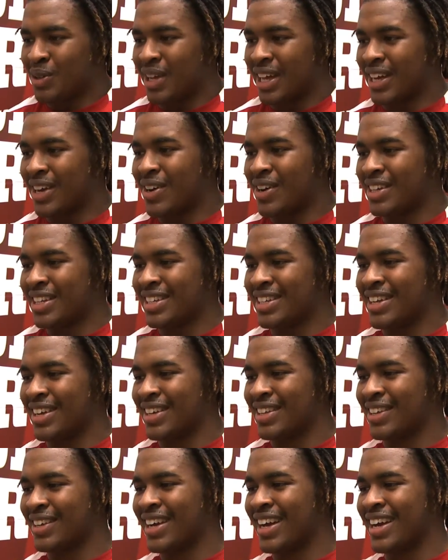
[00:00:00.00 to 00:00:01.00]
Like all these
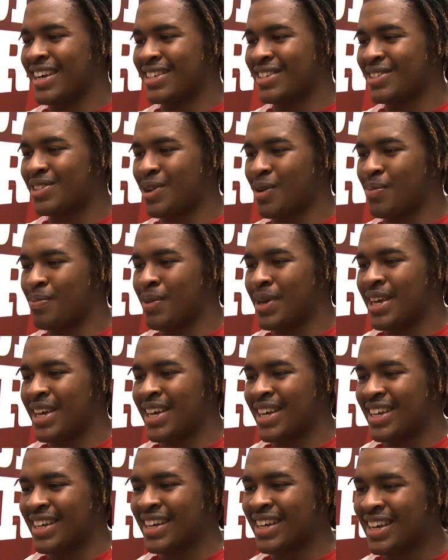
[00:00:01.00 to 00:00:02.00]
other guys are so
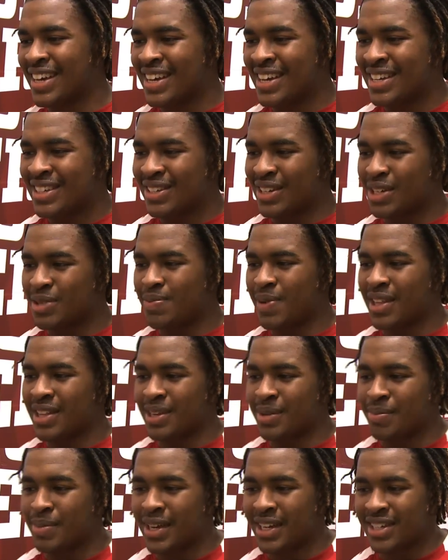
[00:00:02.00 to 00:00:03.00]
big. So that's probably
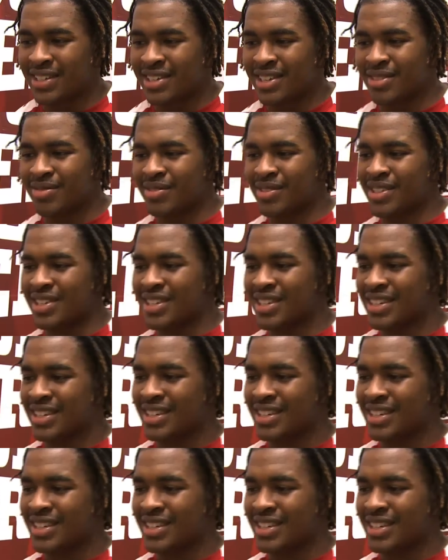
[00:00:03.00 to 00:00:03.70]
the biggest difference.